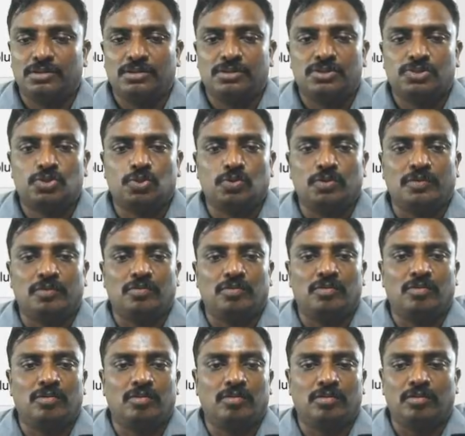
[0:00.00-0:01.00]
So
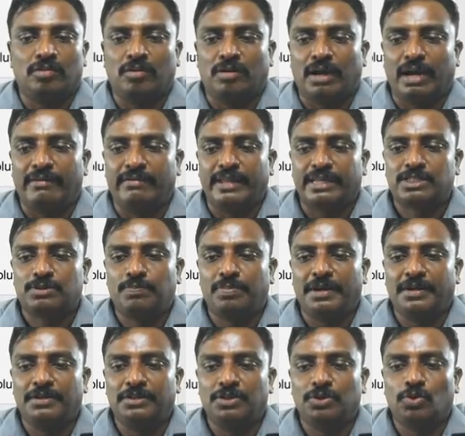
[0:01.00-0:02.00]
I will
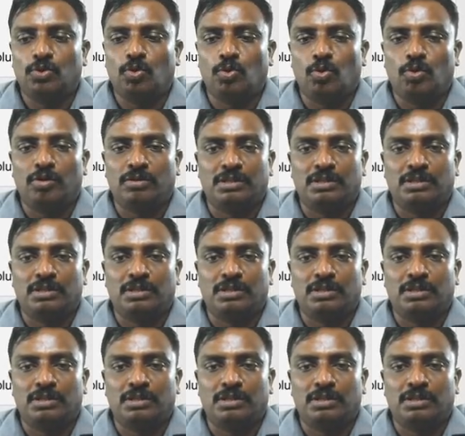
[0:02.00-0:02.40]
explain you the code